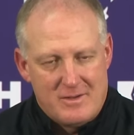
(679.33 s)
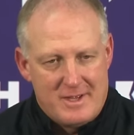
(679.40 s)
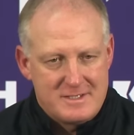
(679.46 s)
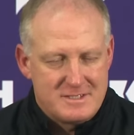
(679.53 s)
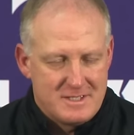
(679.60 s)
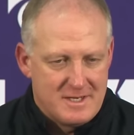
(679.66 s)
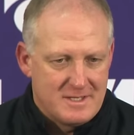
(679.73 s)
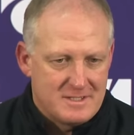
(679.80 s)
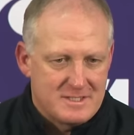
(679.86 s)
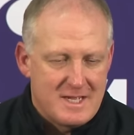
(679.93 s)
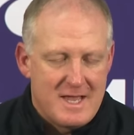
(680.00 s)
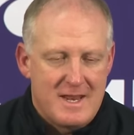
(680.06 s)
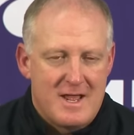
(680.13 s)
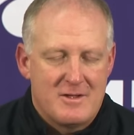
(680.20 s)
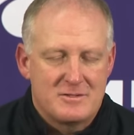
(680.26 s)
That's an
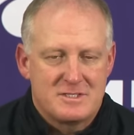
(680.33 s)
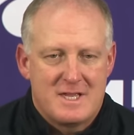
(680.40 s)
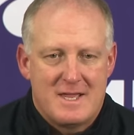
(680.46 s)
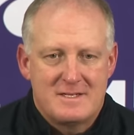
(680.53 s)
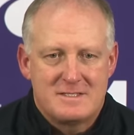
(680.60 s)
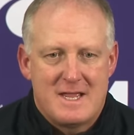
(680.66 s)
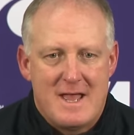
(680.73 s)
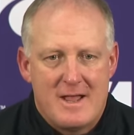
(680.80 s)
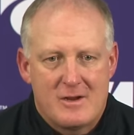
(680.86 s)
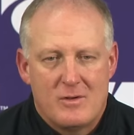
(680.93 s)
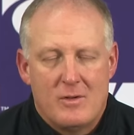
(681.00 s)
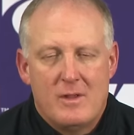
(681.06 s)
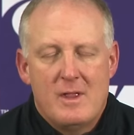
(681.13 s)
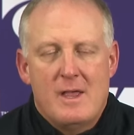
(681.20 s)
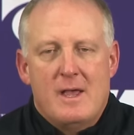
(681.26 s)
inside outside
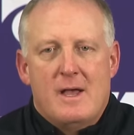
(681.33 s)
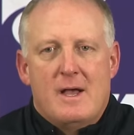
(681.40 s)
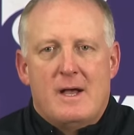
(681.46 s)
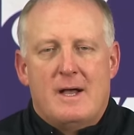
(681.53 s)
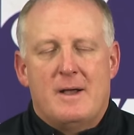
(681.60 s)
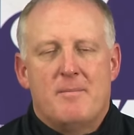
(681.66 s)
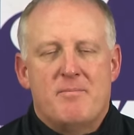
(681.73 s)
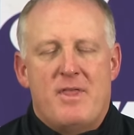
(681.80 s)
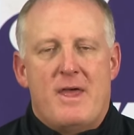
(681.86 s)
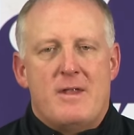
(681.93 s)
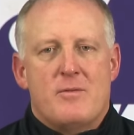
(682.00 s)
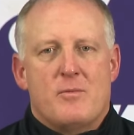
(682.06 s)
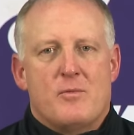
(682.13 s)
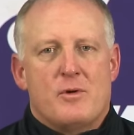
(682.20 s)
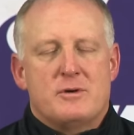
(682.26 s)
tackle um, that
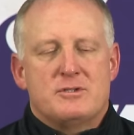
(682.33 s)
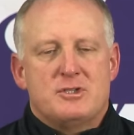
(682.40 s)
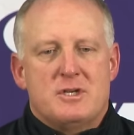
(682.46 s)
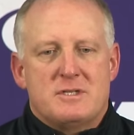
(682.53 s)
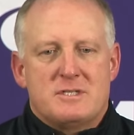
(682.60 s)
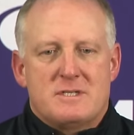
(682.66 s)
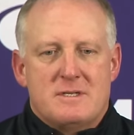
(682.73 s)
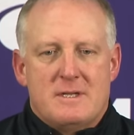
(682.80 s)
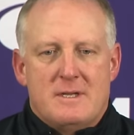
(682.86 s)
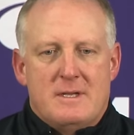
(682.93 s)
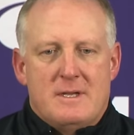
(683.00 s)
we're just